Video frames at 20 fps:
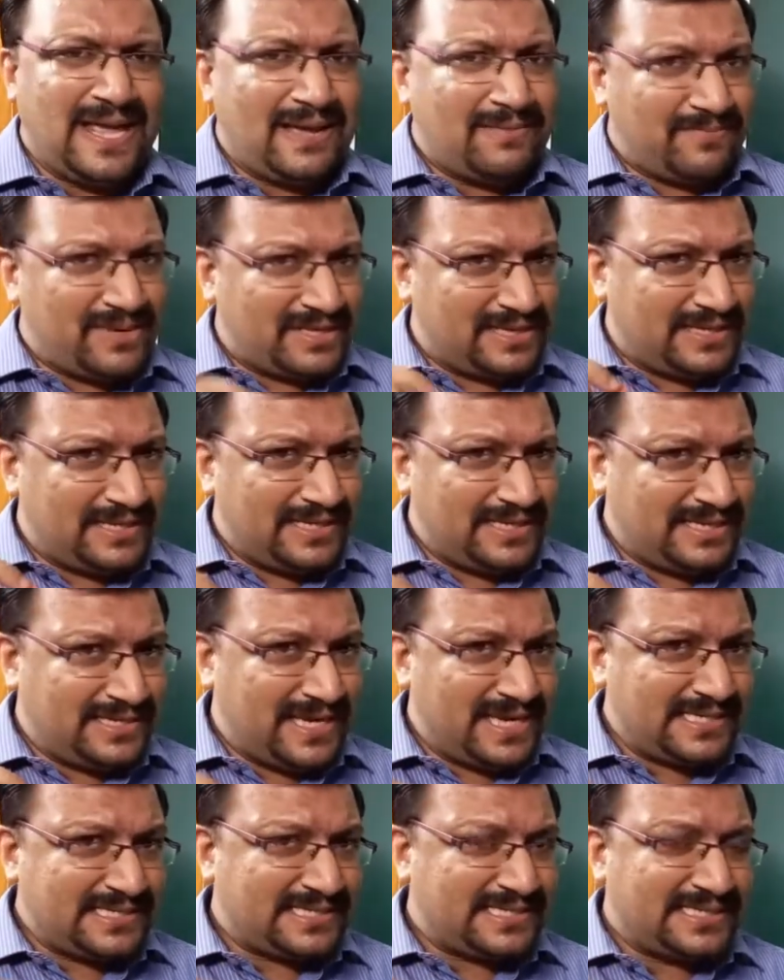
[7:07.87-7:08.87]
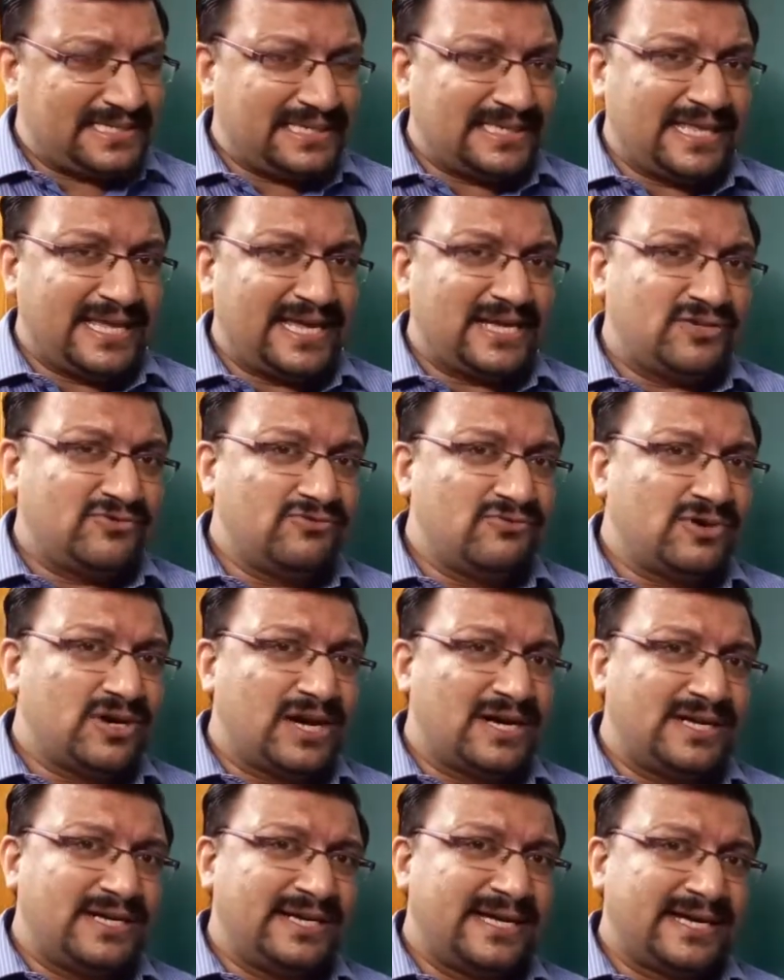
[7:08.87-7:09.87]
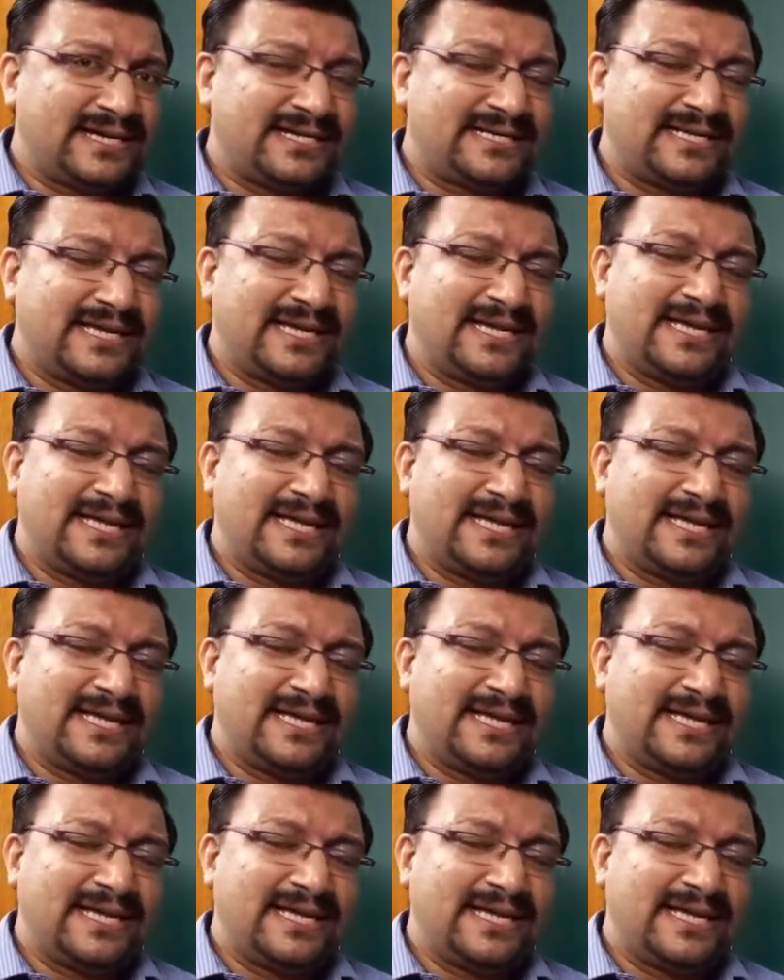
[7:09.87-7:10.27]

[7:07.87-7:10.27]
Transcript: but yes, they do conduct